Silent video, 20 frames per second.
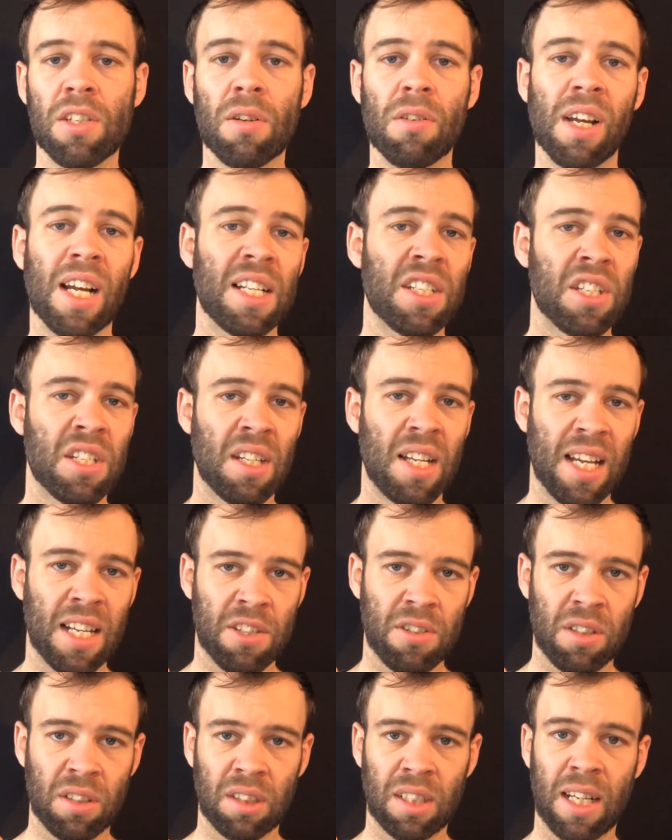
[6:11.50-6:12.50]
This creates
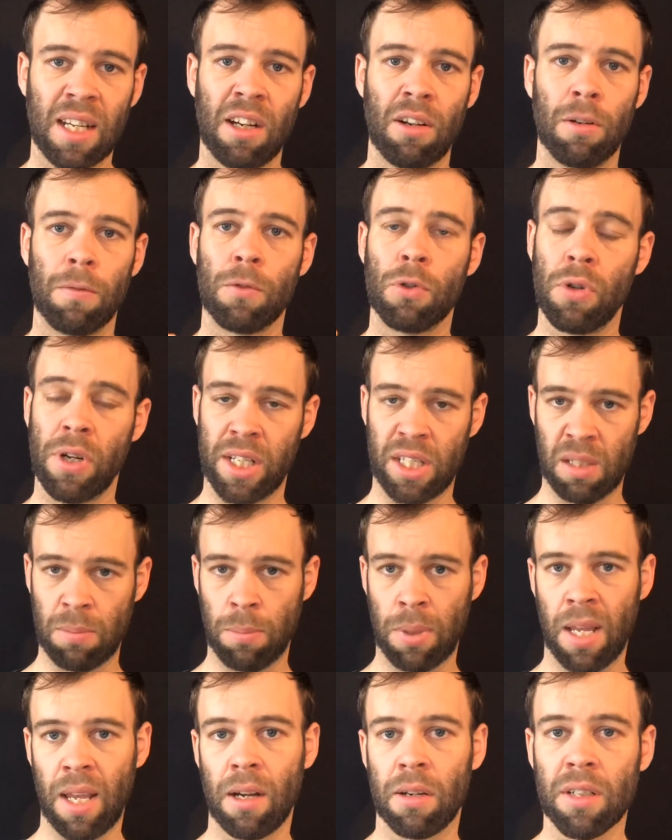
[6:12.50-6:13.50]
an extra layer of
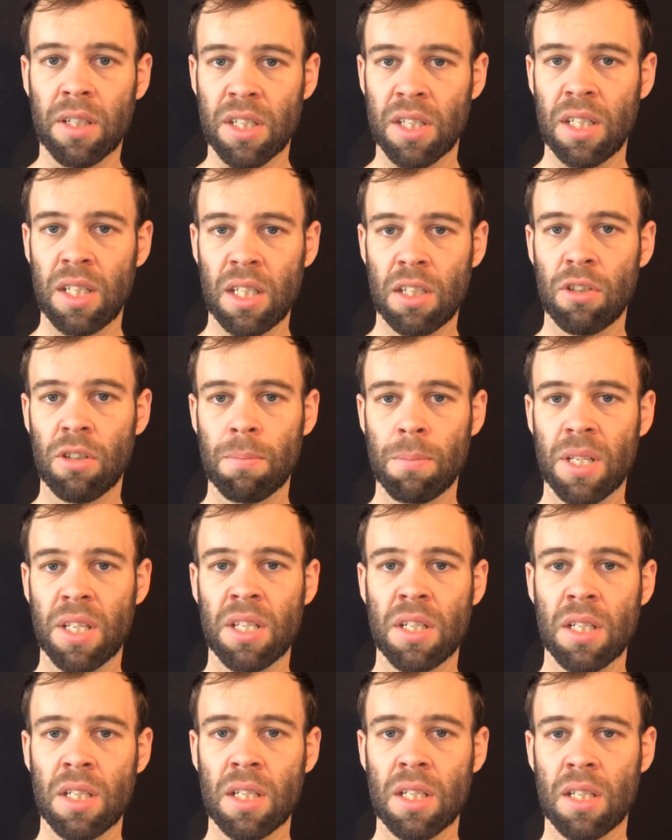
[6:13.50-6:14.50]
transparency in your
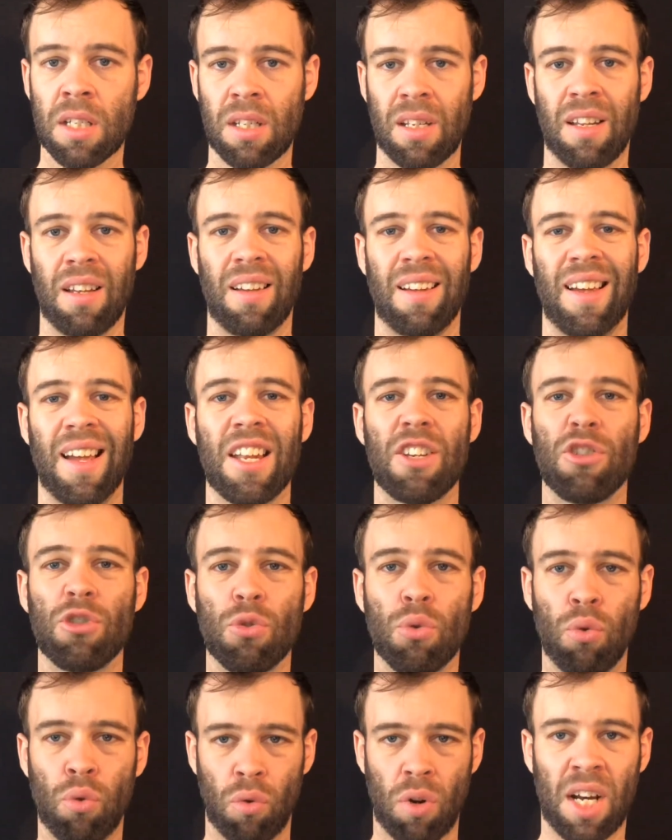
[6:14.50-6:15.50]
business
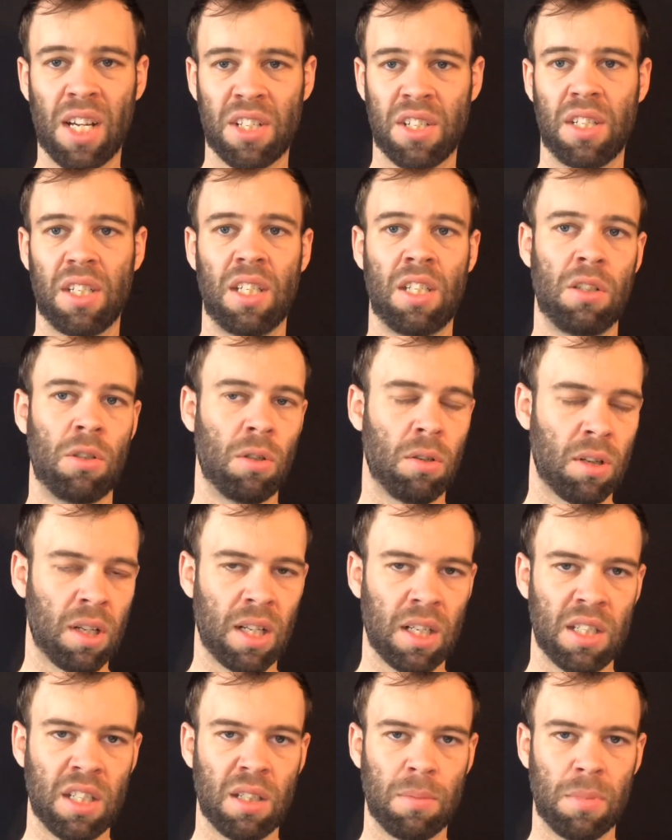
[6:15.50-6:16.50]
and trust in
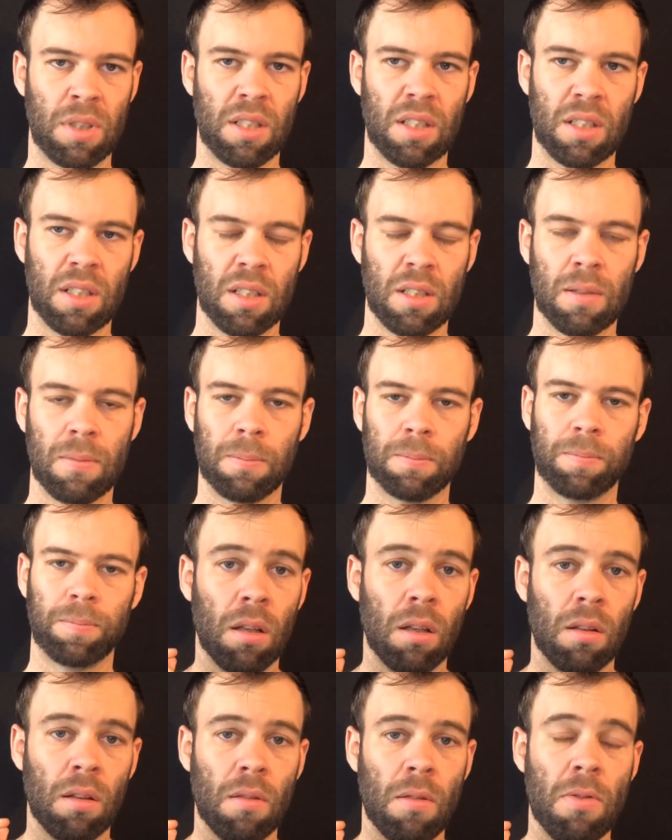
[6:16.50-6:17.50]
your customers.
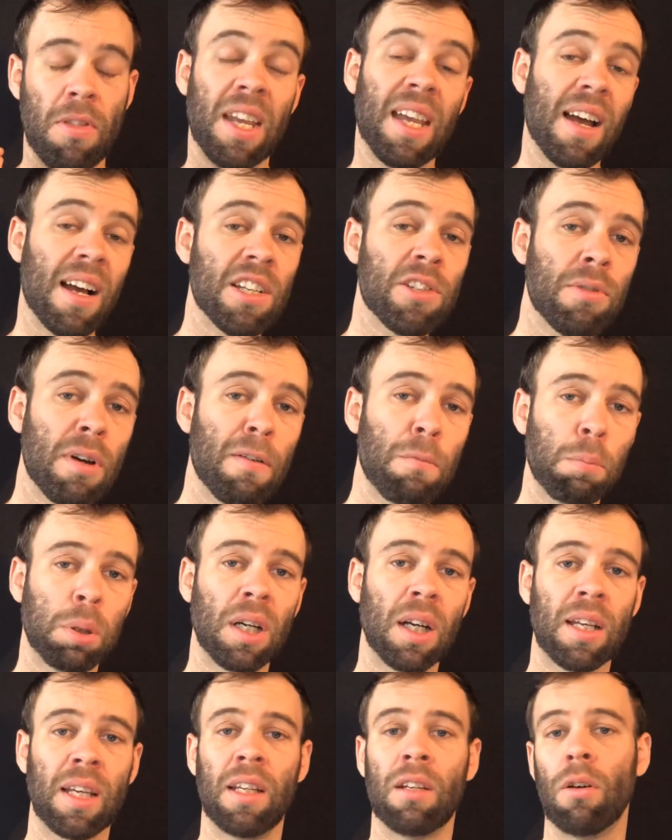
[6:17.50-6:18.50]
The CusRev
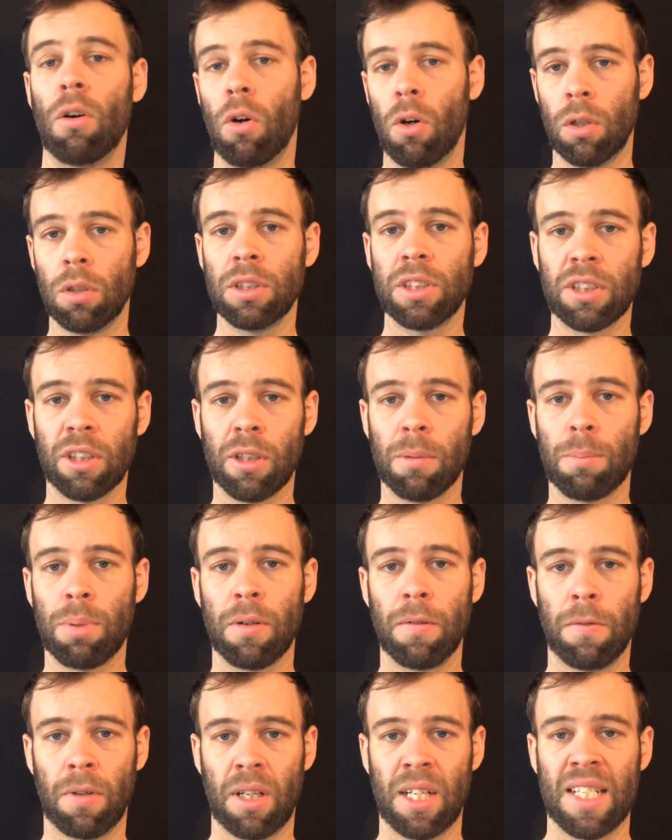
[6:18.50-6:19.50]
plugin also
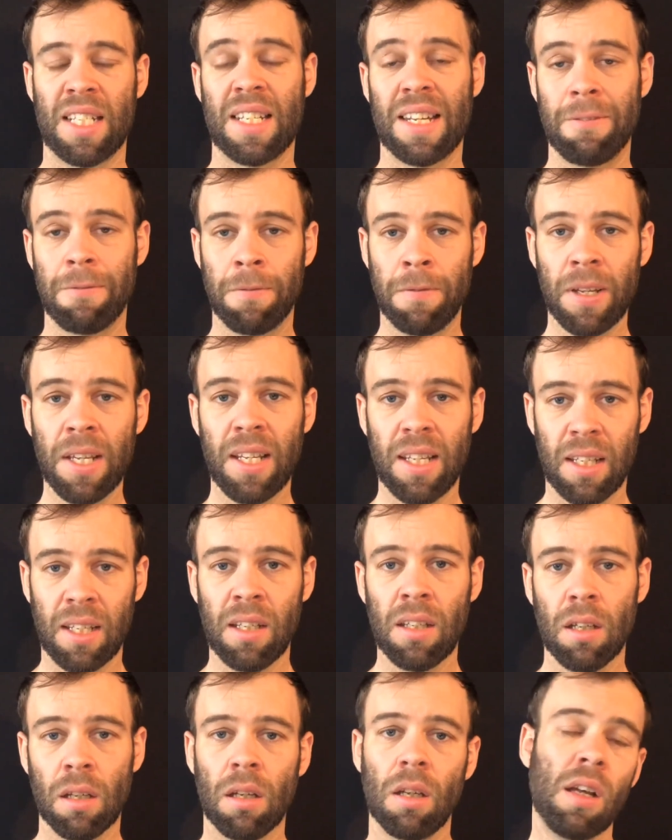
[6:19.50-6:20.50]
provides a
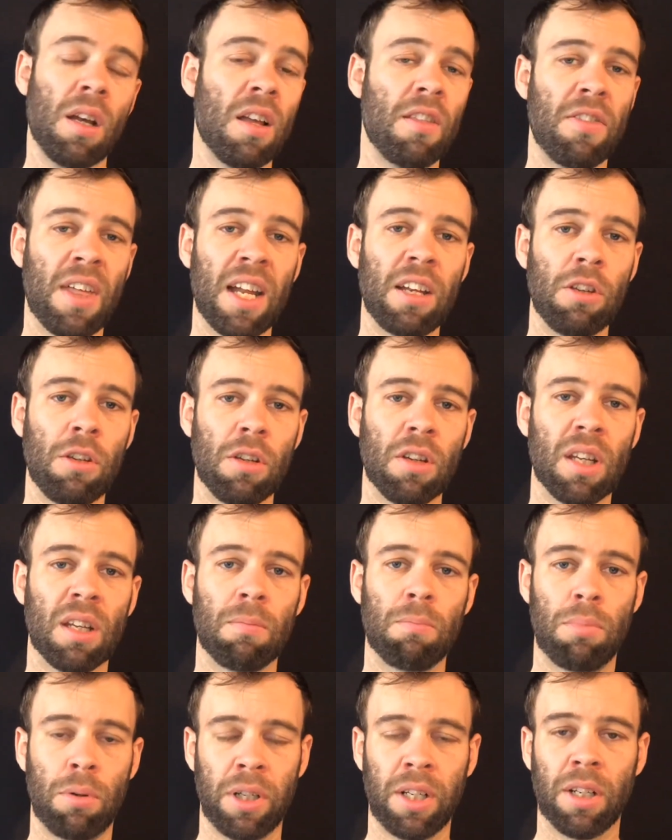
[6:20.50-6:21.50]
feed that you
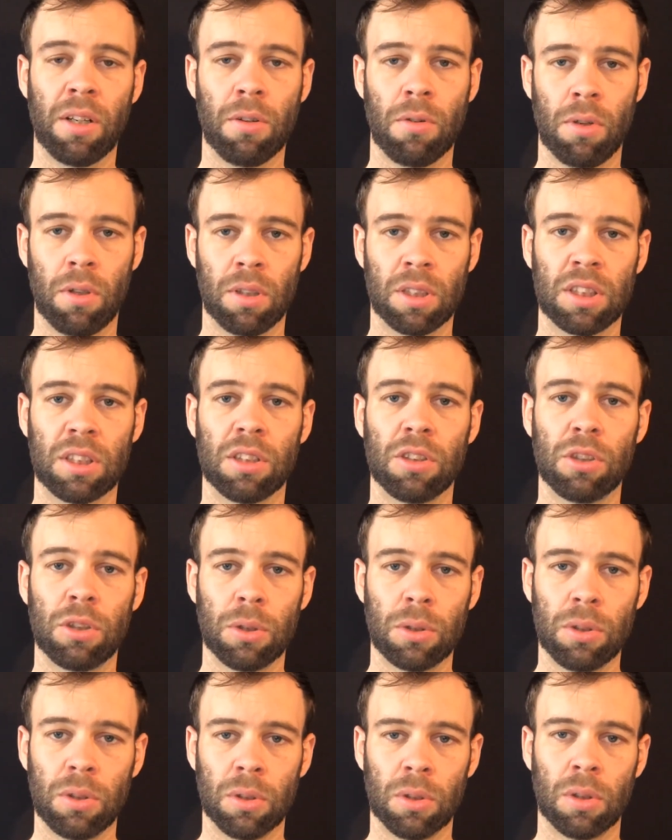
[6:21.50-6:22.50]
can bring across
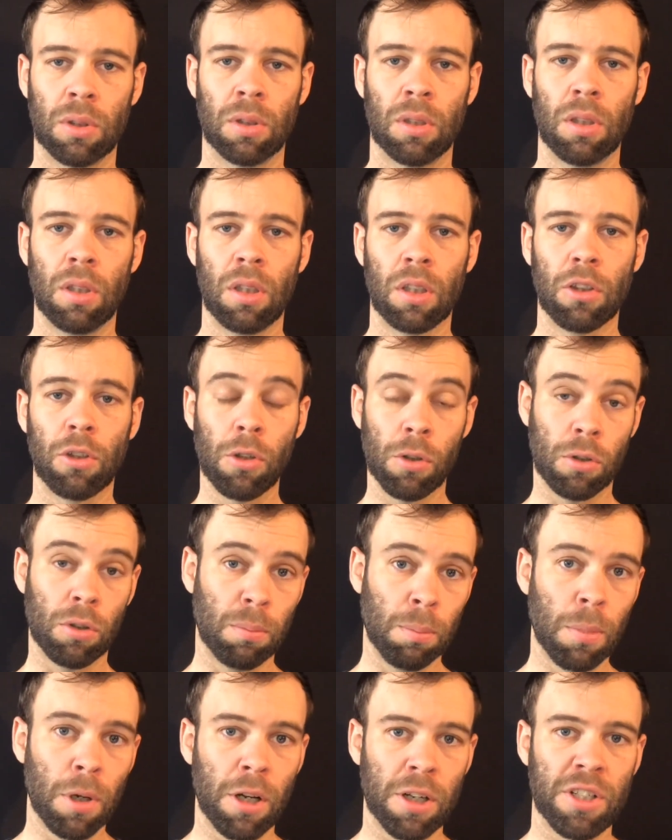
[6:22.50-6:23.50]
to your Google
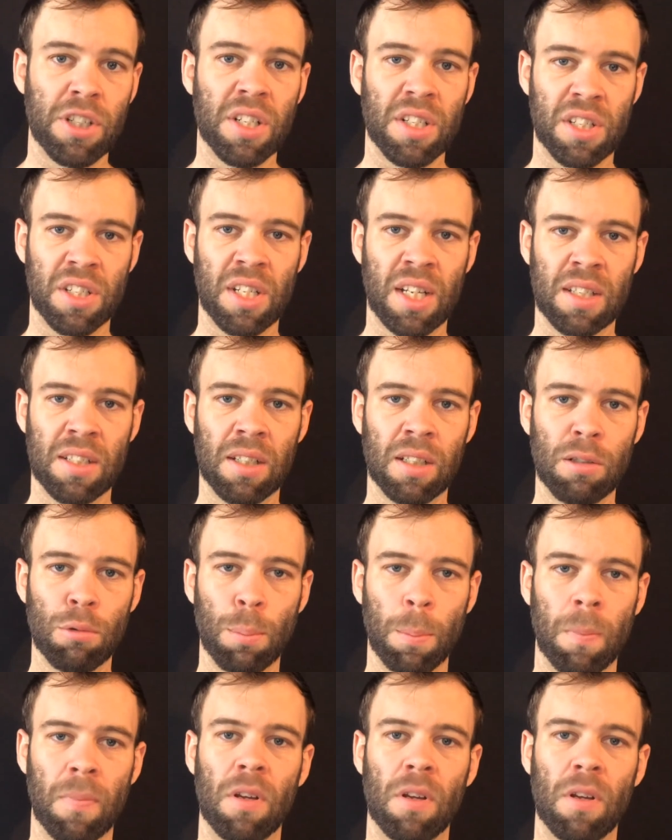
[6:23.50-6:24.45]
Merchant Center